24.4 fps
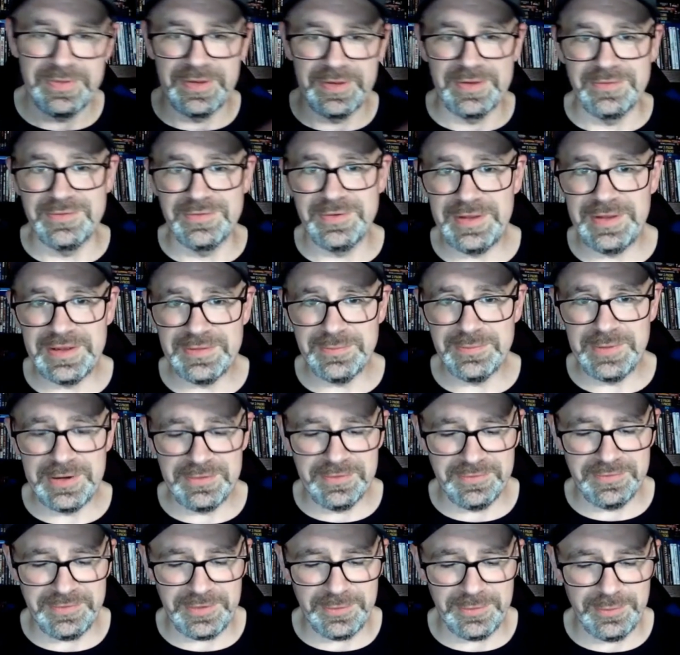So that's my
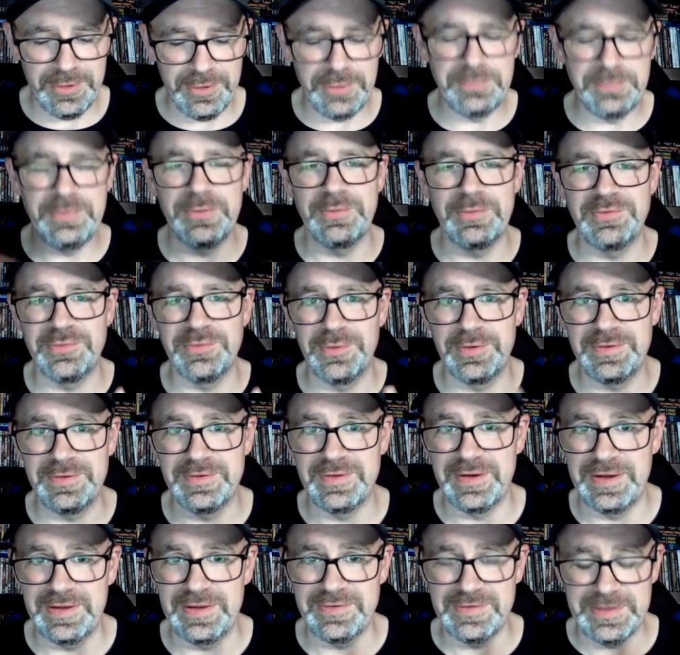review. Hope you enjoyed
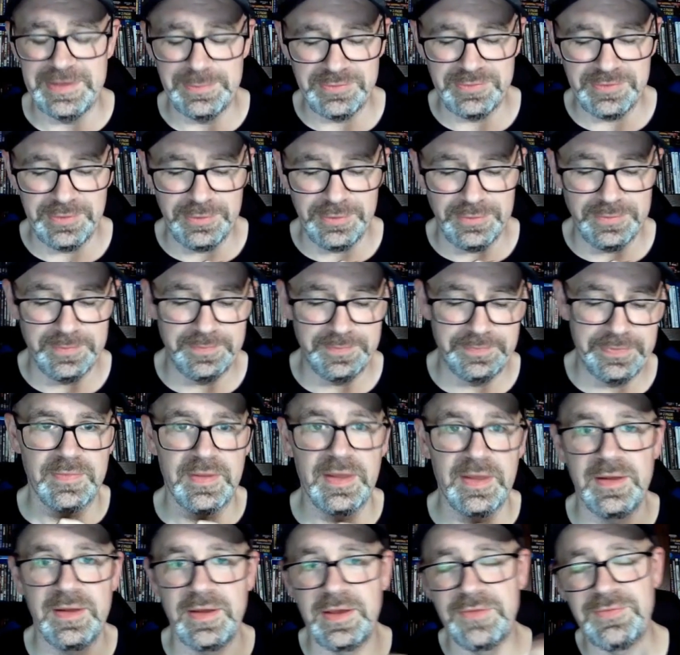today's episode.
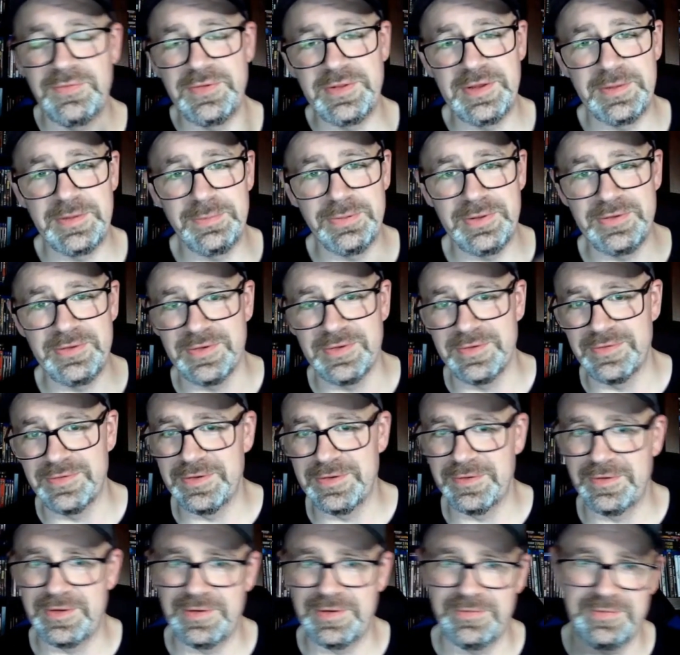If you did, please
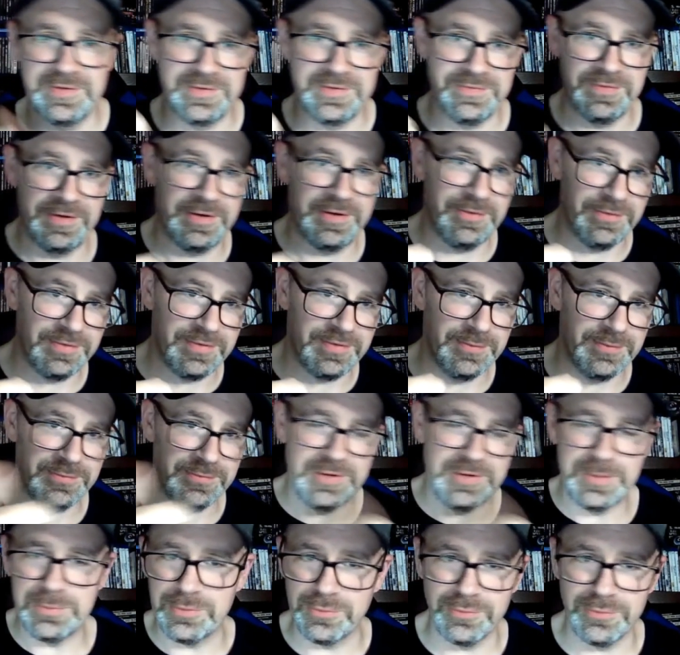consider giving this video a thumbs
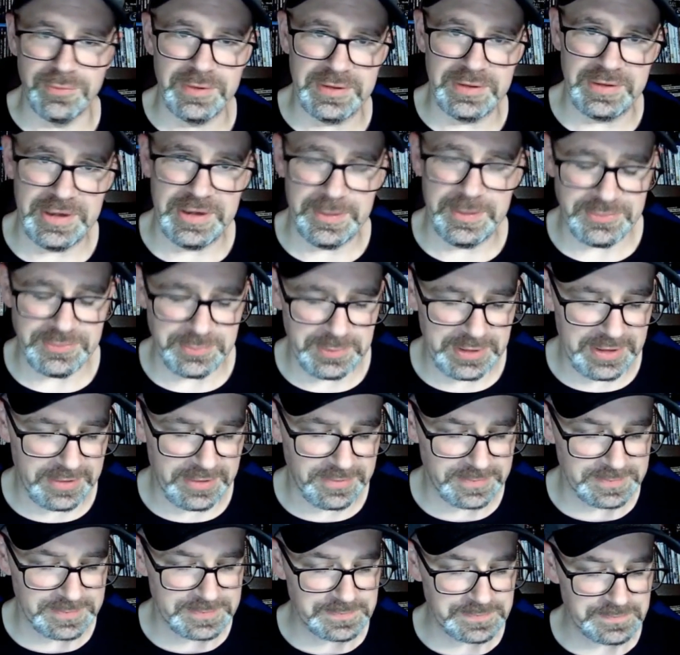up. It really helps me
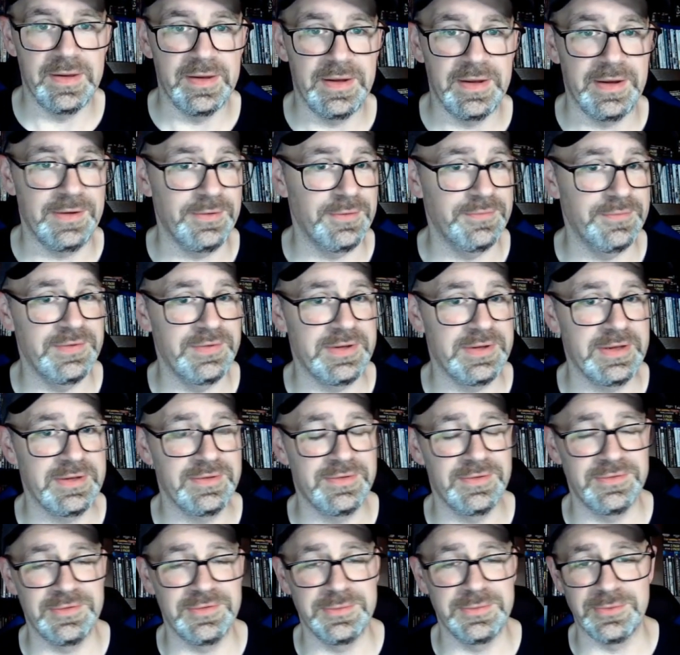out. And don't forget
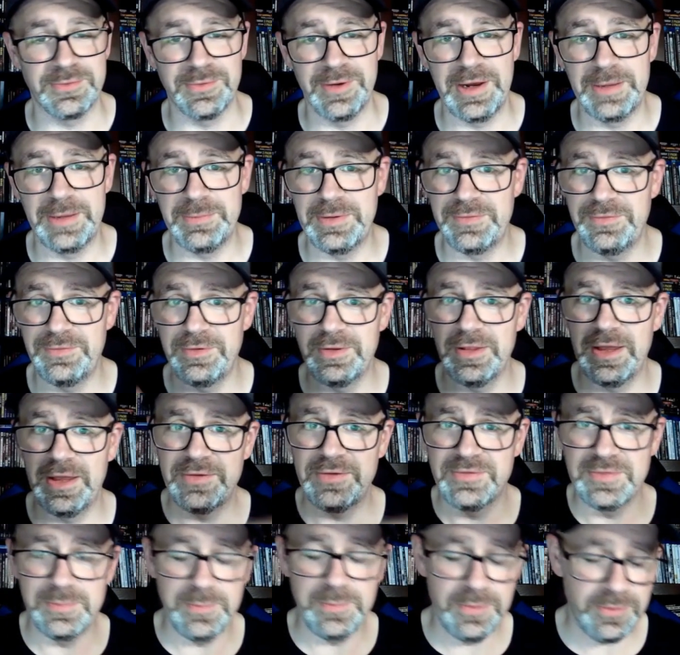to subscribe if you'd like
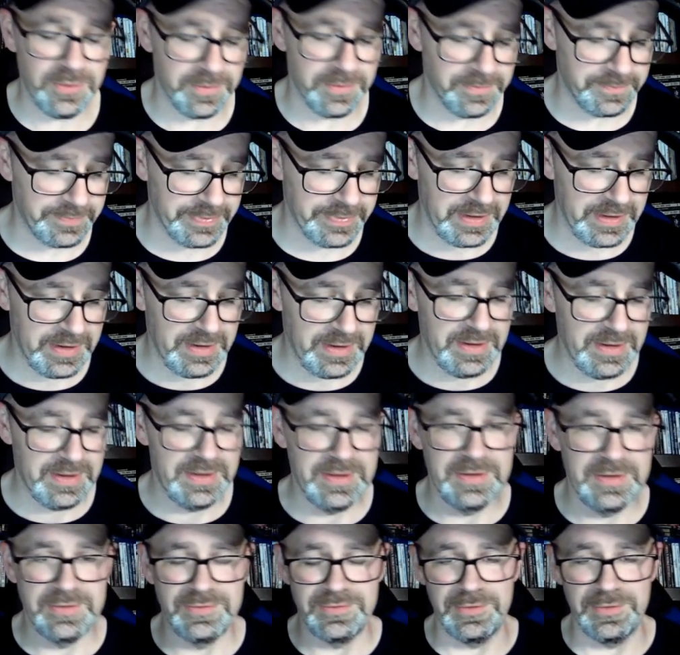some more.
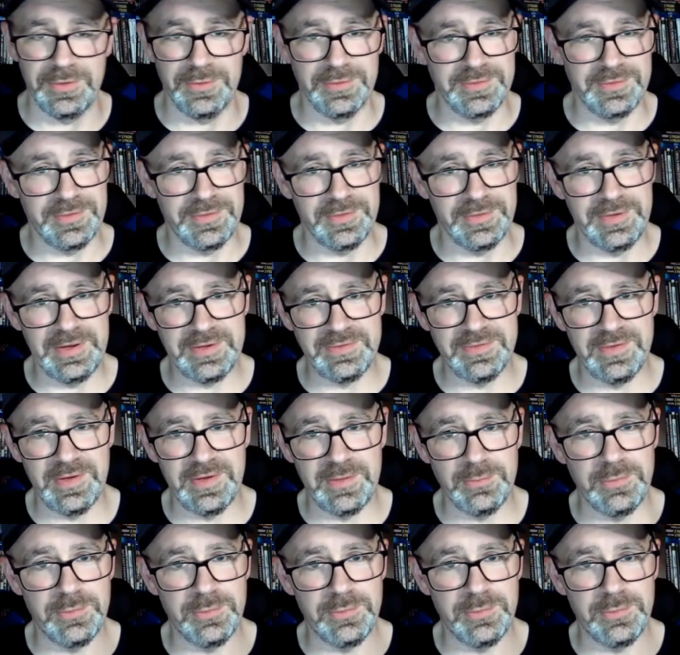So until next time,